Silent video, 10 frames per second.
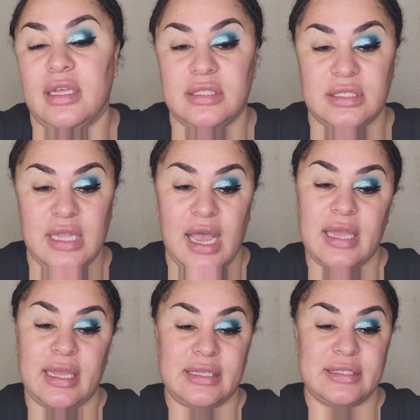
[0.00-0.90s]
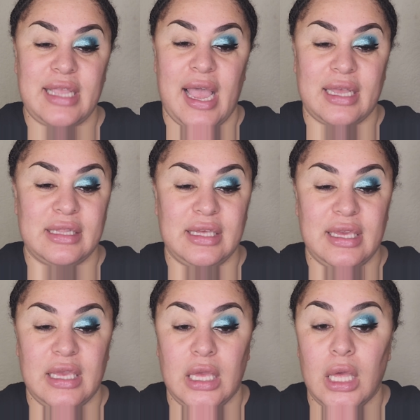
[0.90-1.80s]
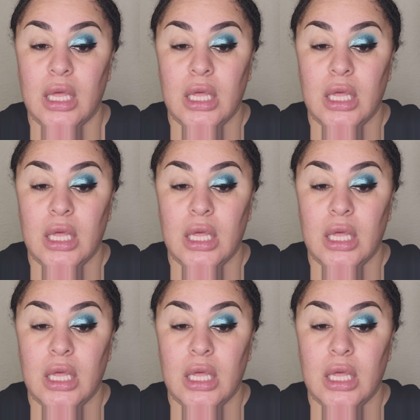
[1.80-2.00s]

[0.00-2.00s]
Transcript: It's not exactly,